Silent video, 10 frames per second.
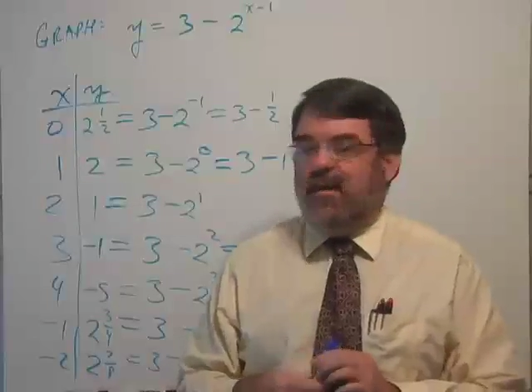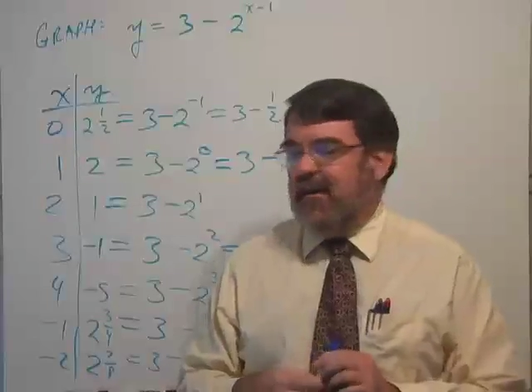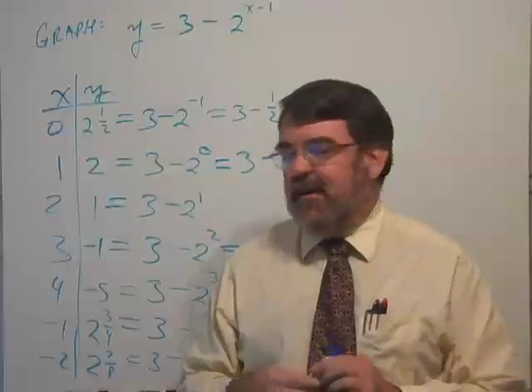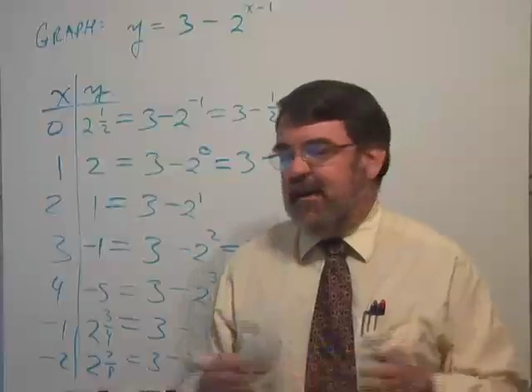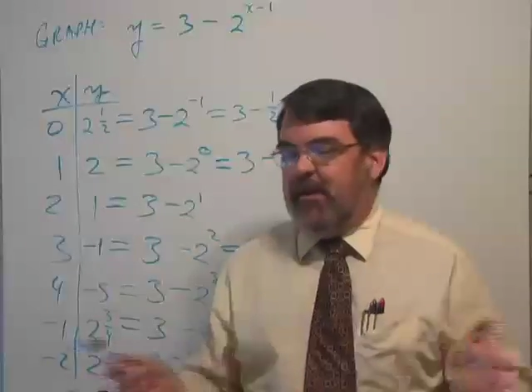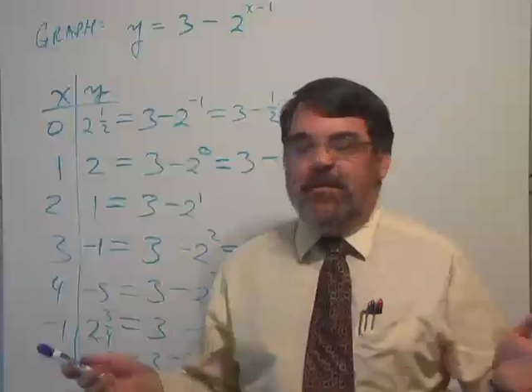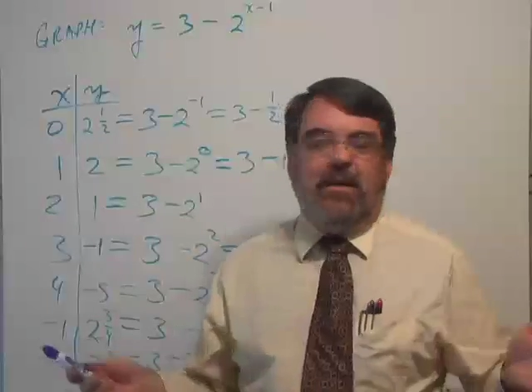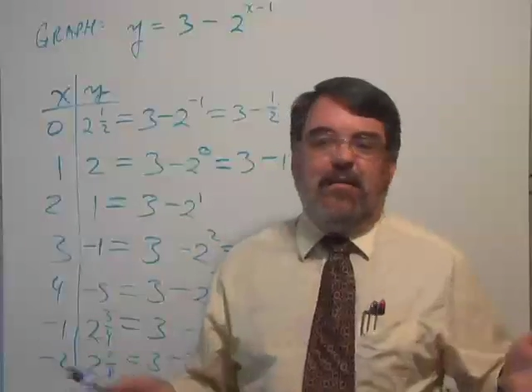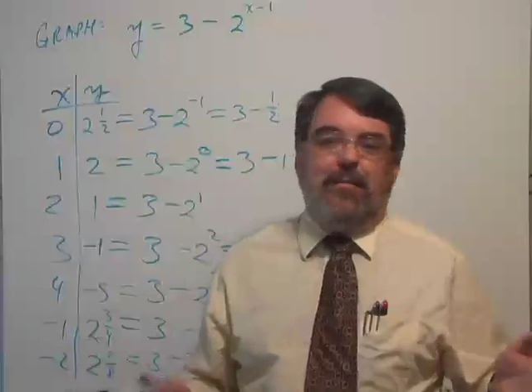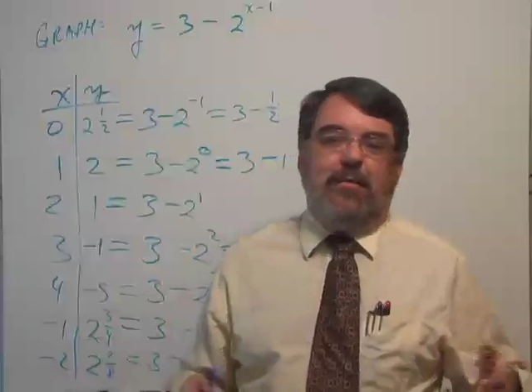You know, I think your
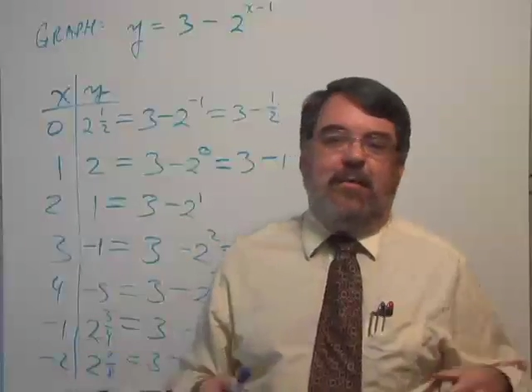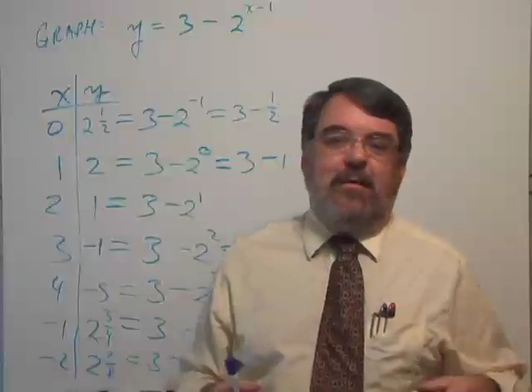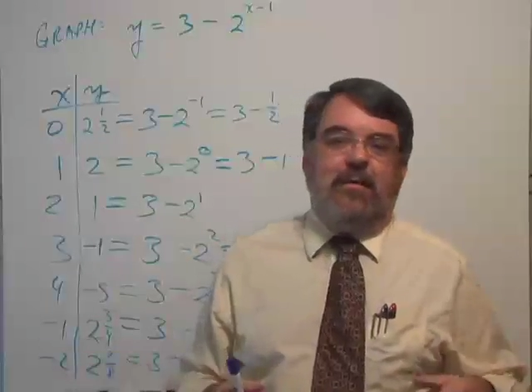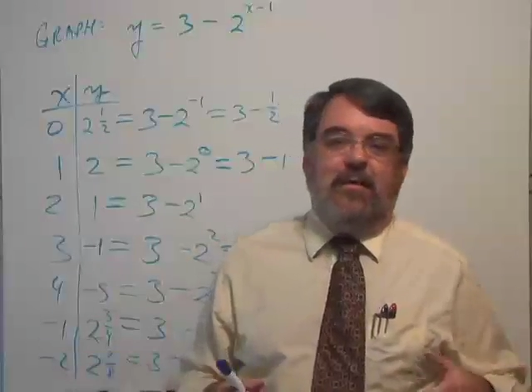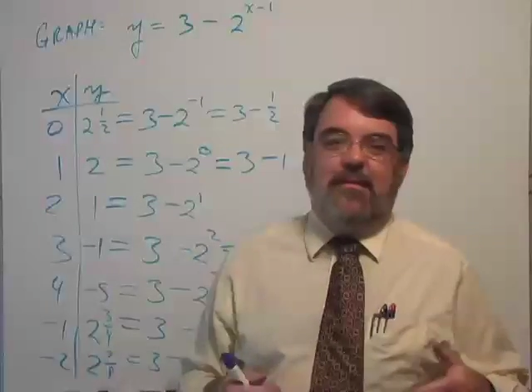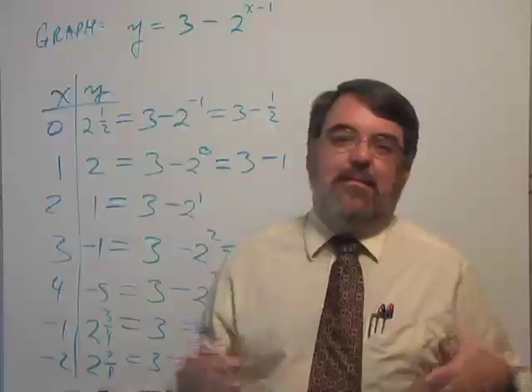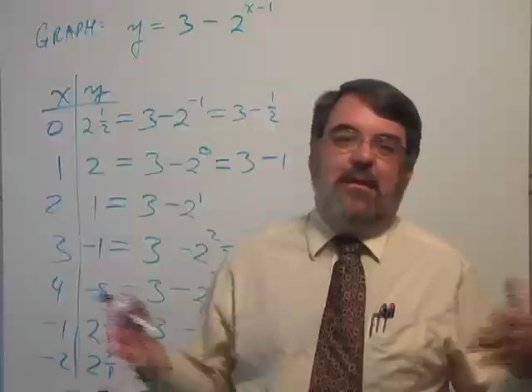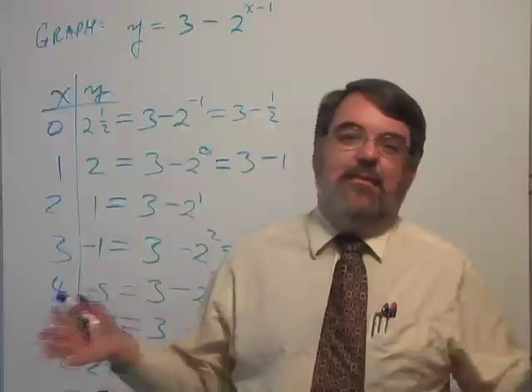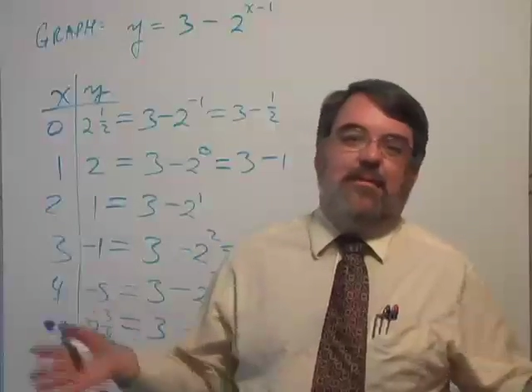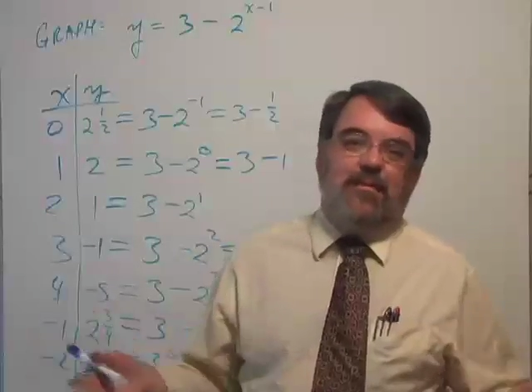textbook
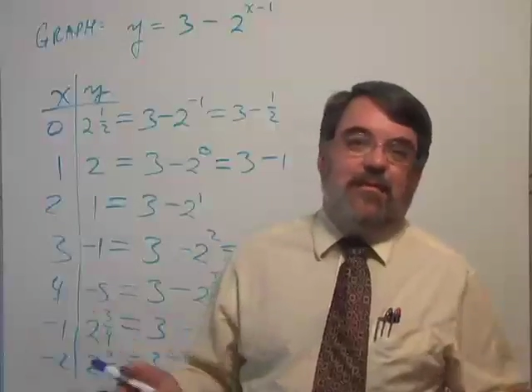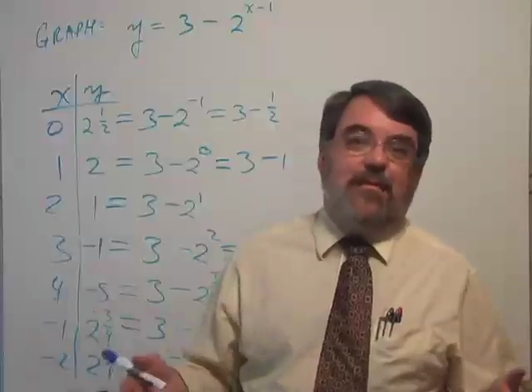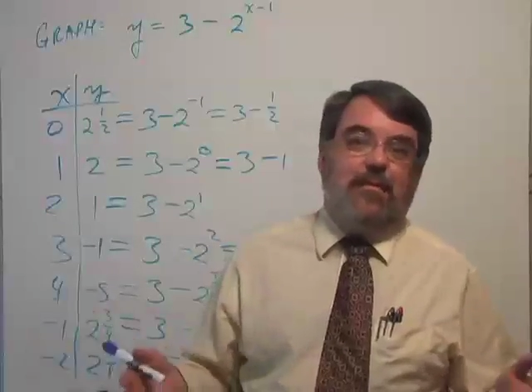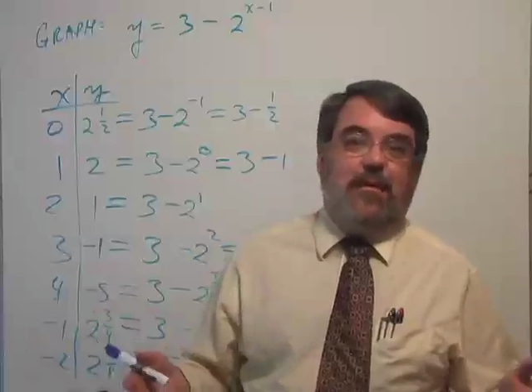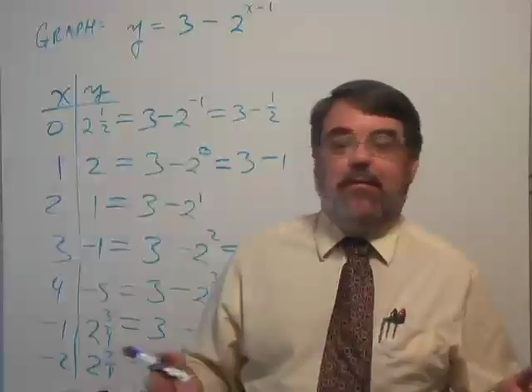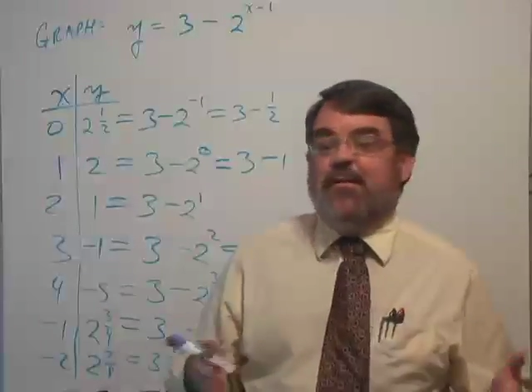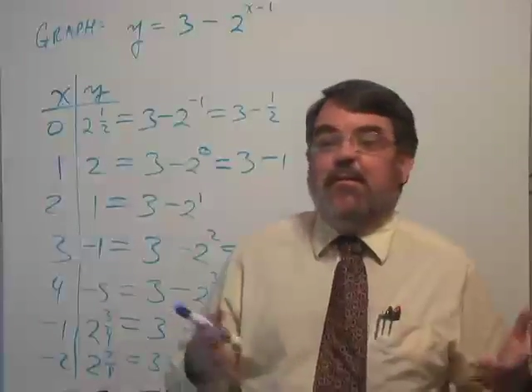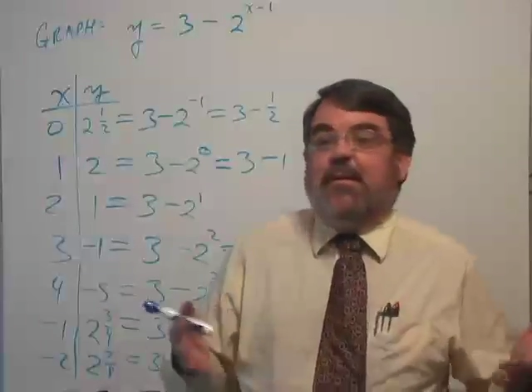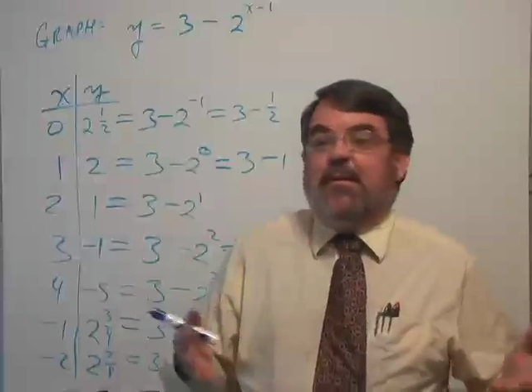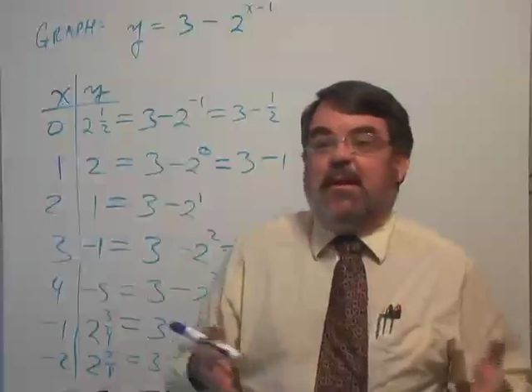sometimes uses 3 or
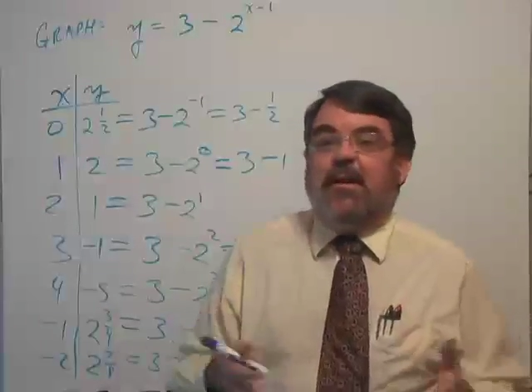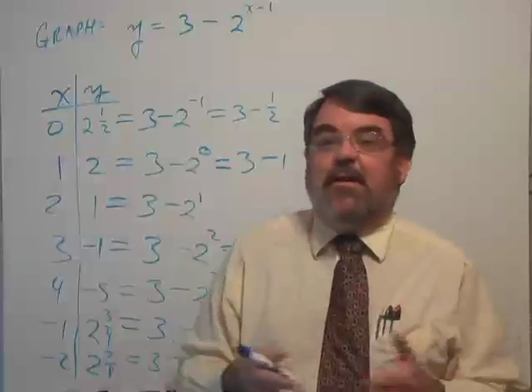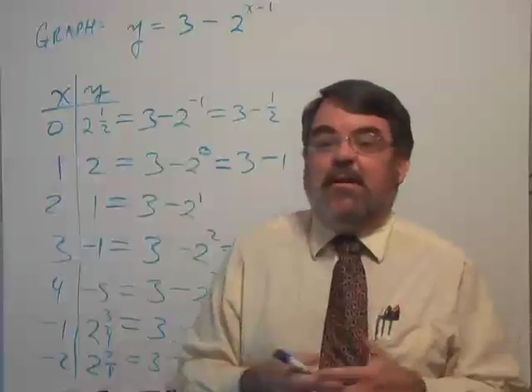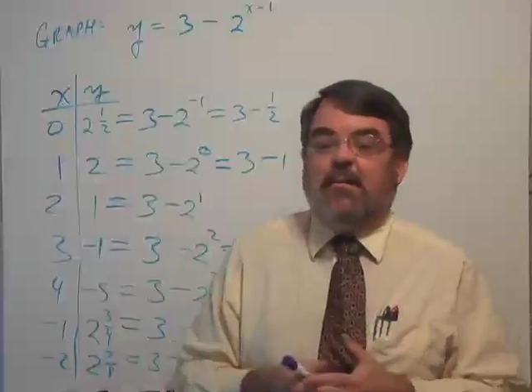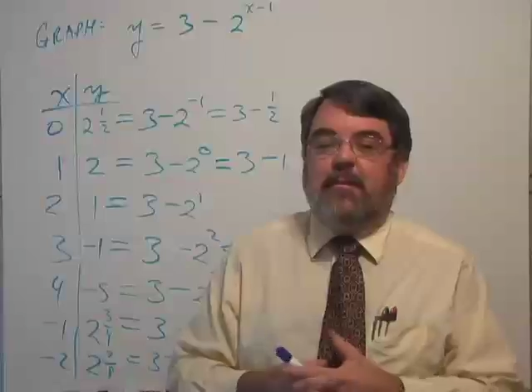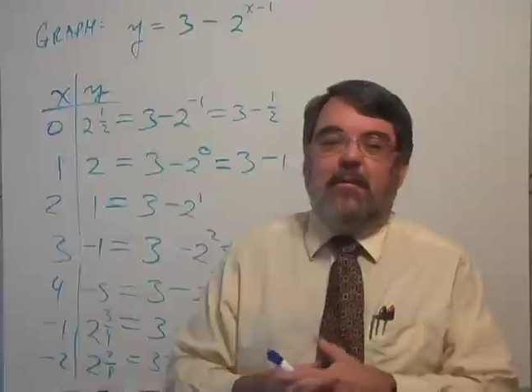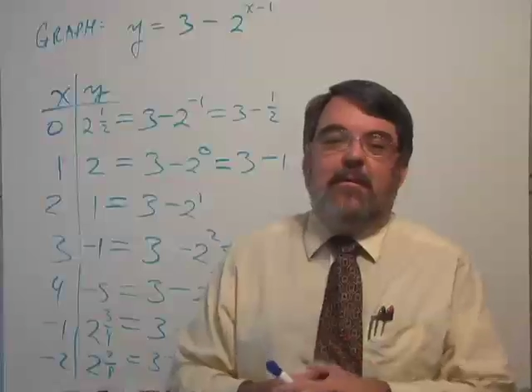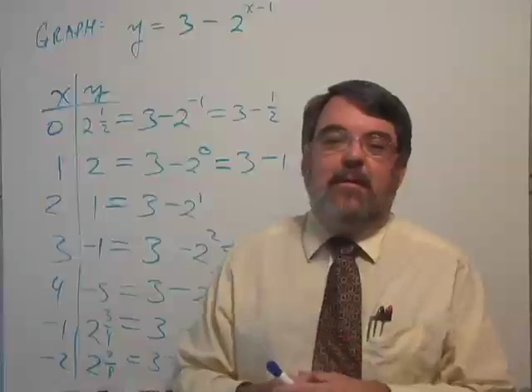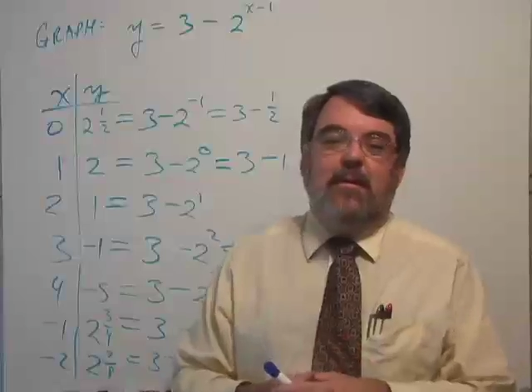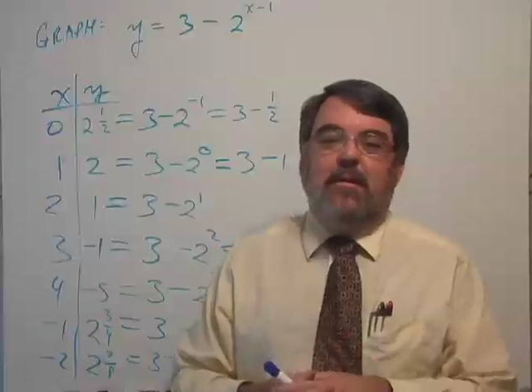some other kind of number,